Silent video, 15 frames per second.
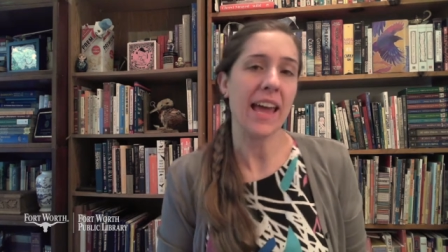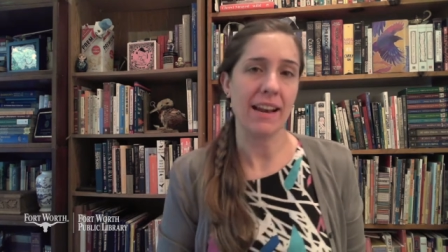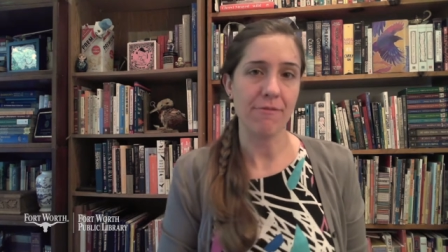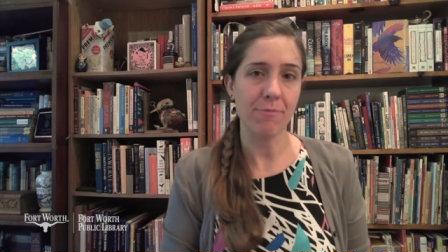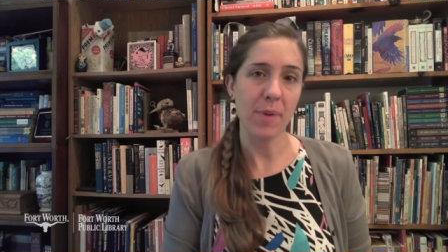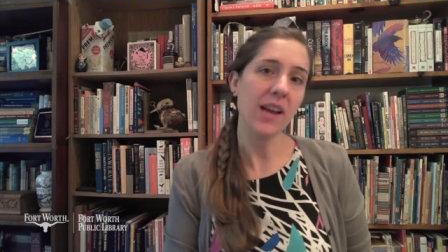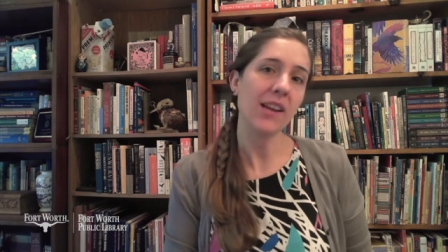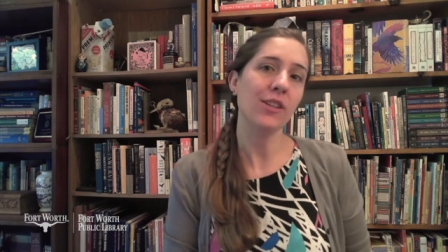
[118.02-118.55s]
and I
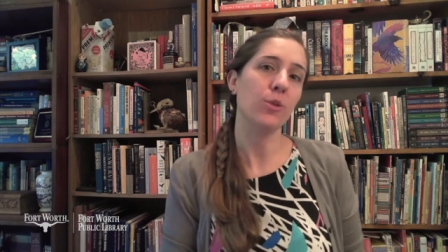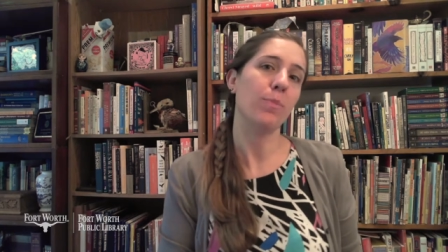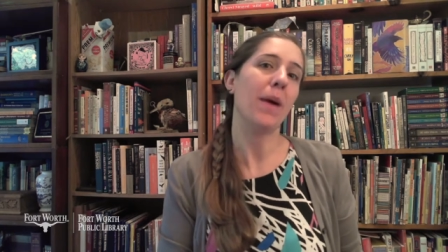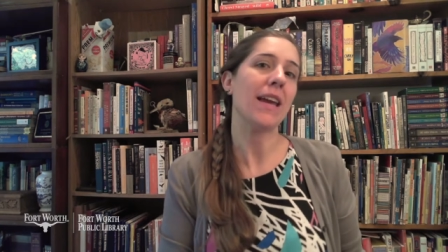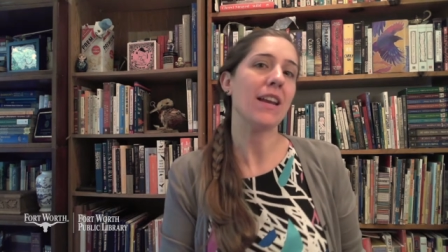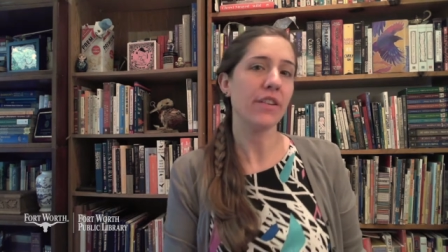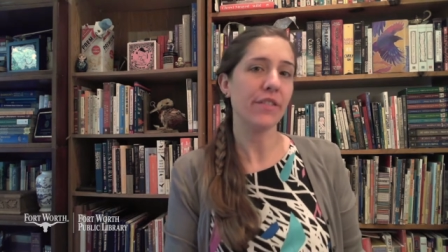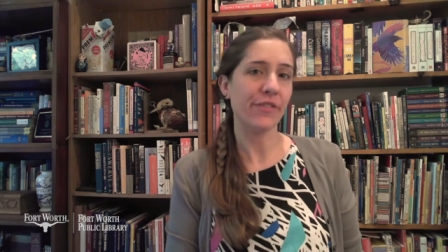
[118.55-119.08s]
brought a
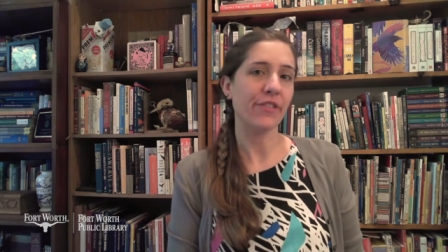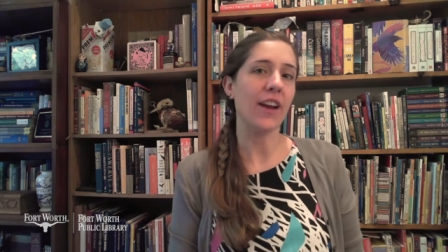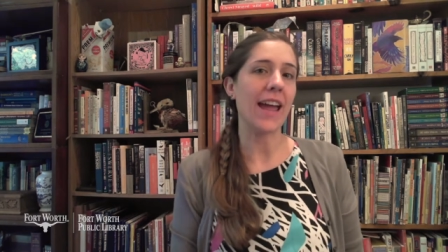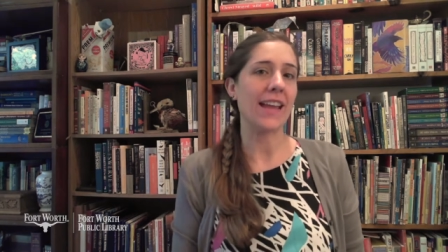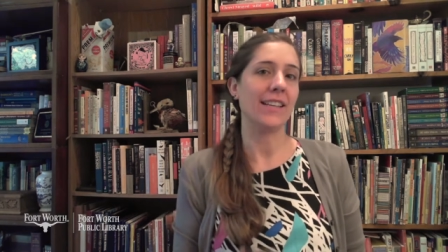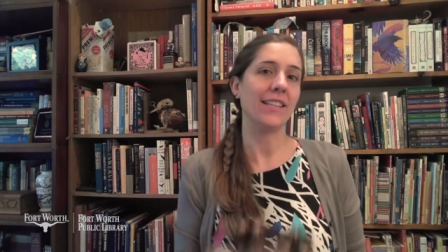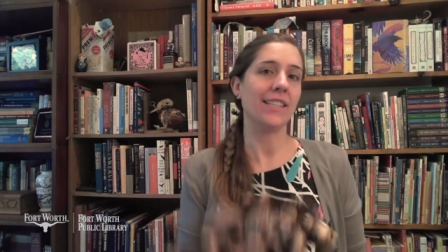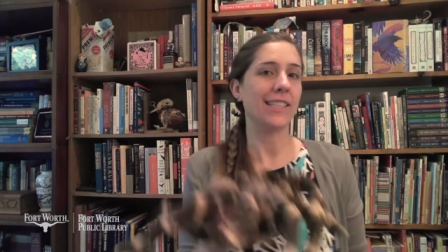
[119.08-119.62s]
spider
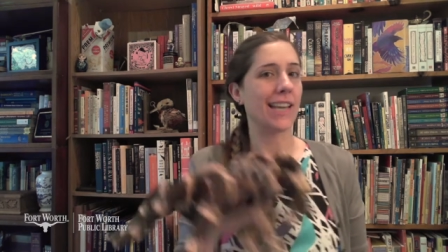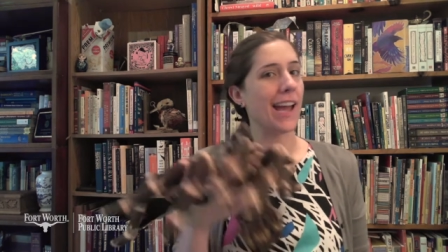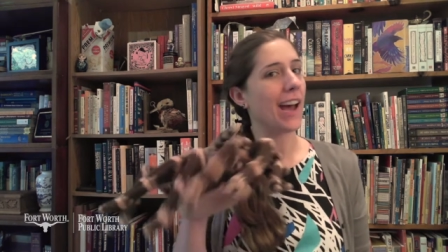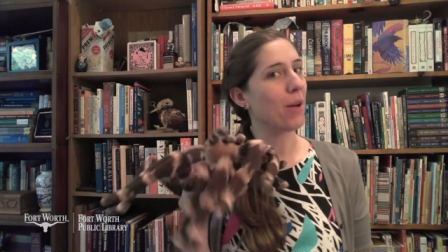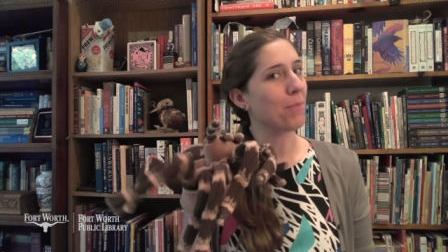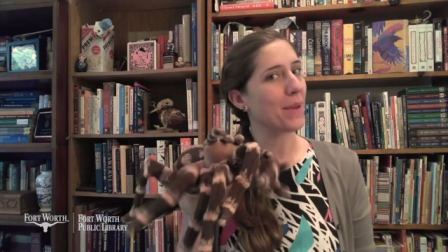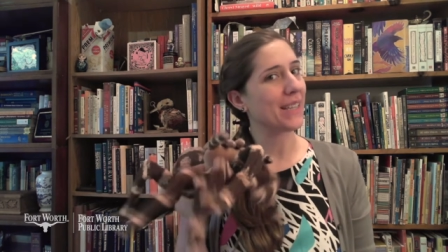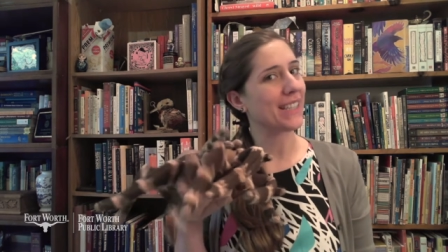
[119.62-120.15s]
friend to
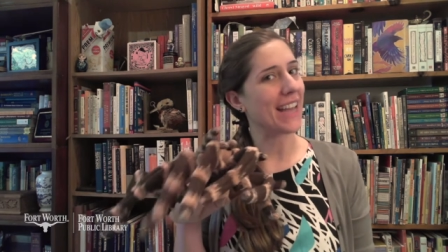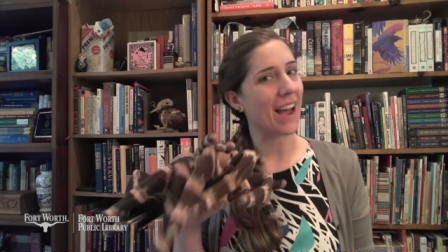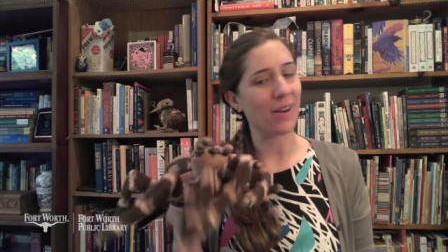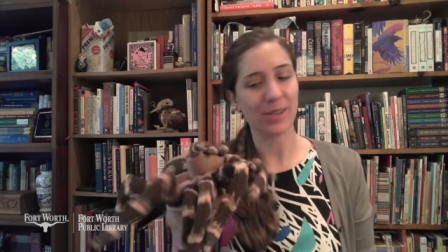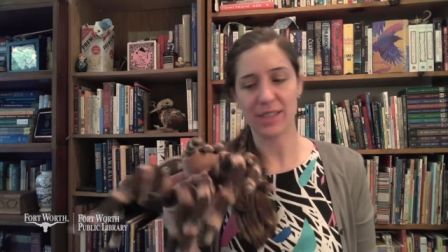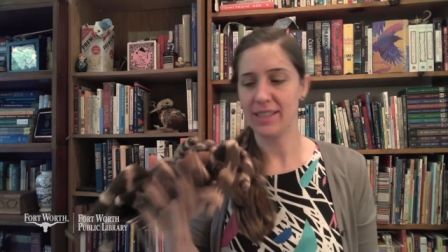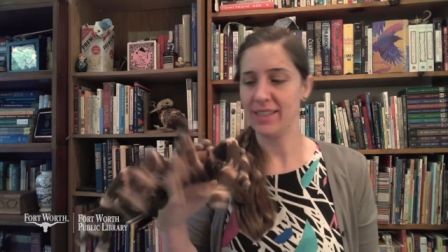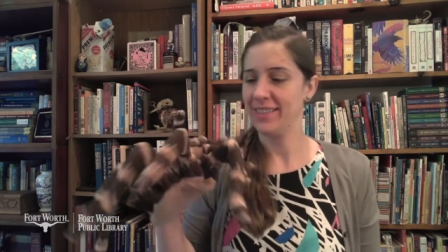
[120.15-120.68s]
help us
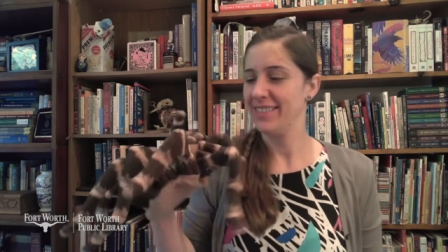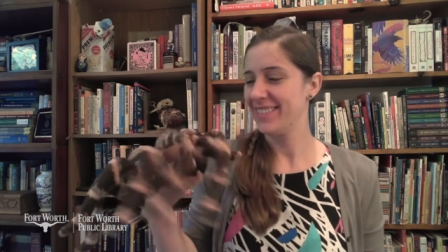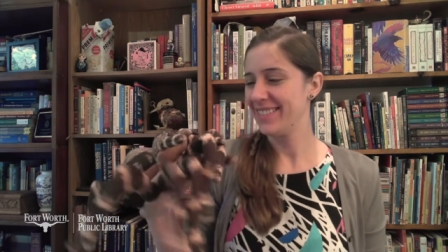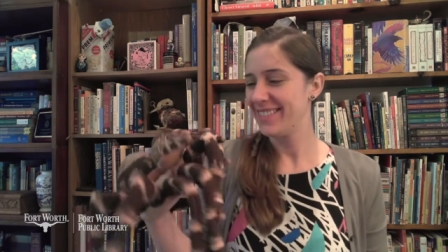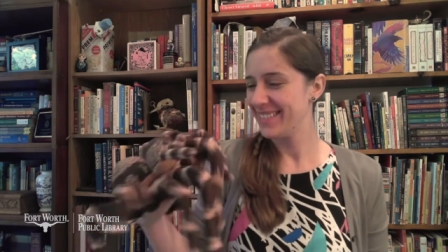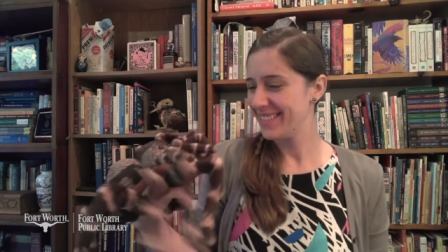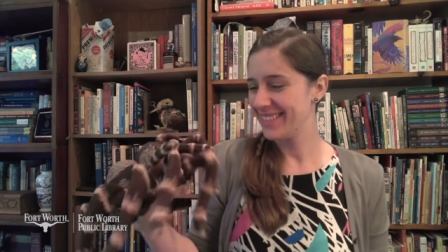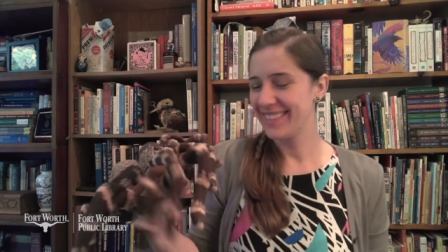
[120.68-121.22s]
out.
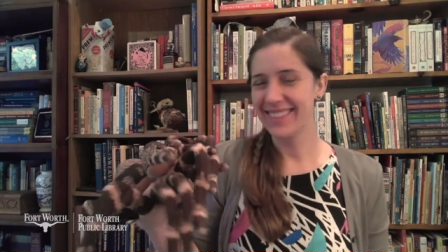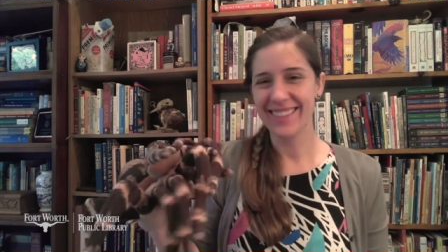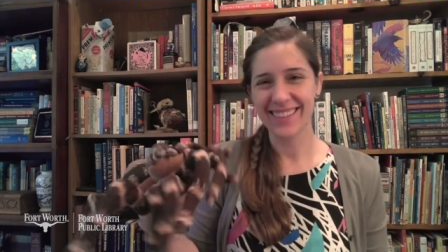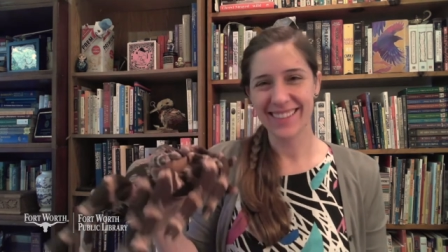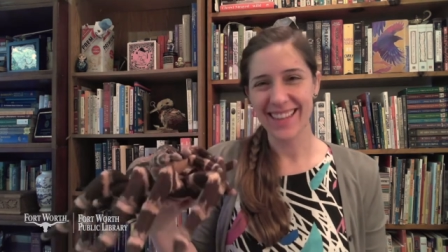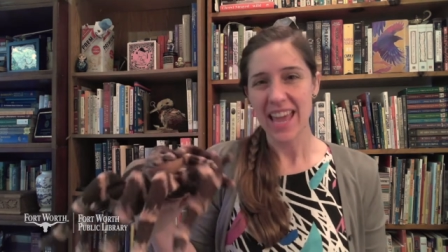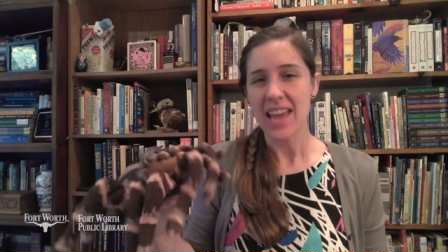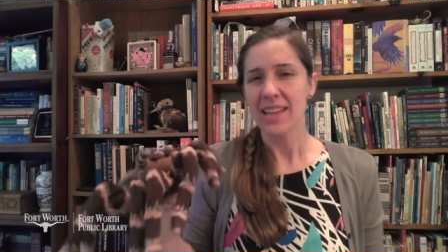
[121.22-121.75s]

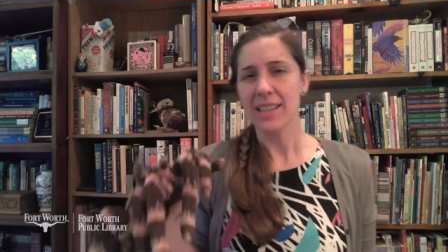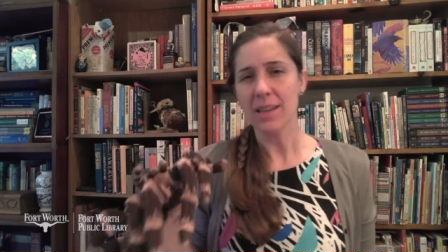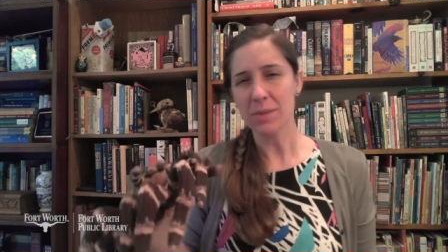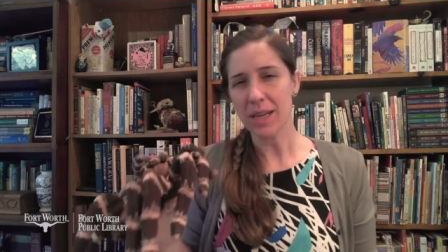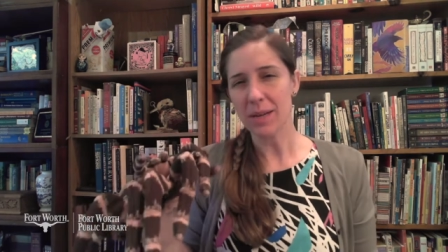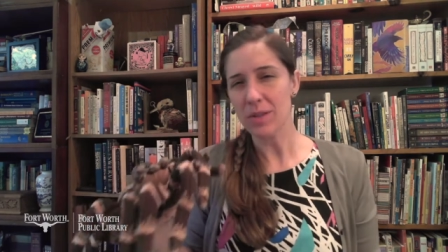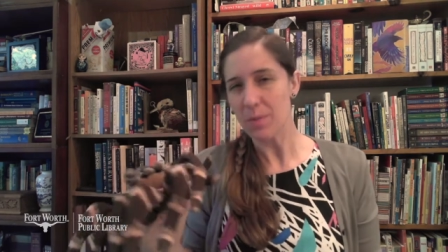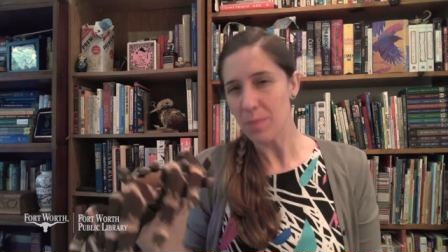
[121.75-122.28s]

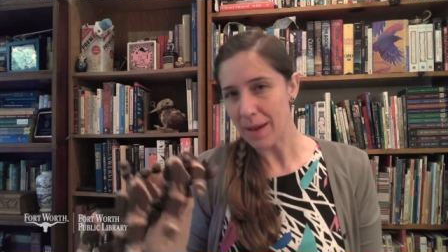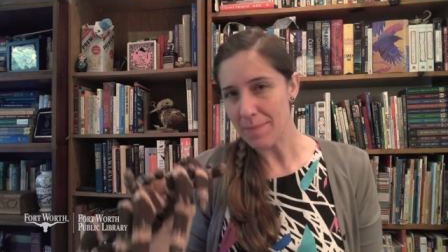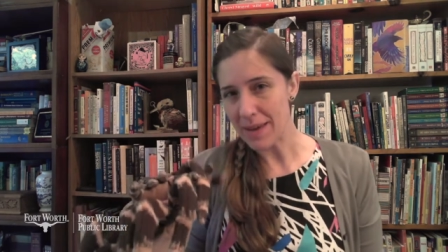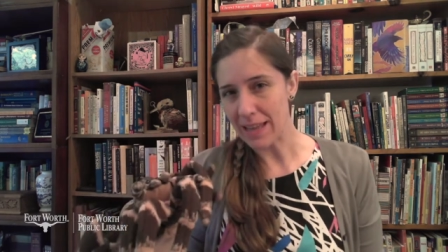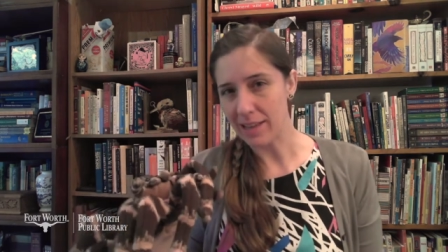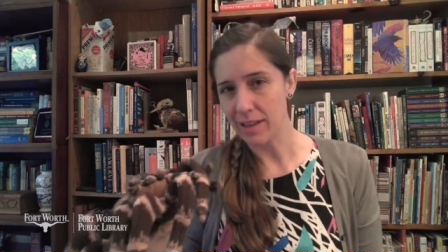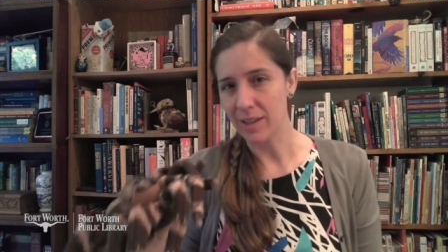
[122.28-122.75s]
Sometimes you might be a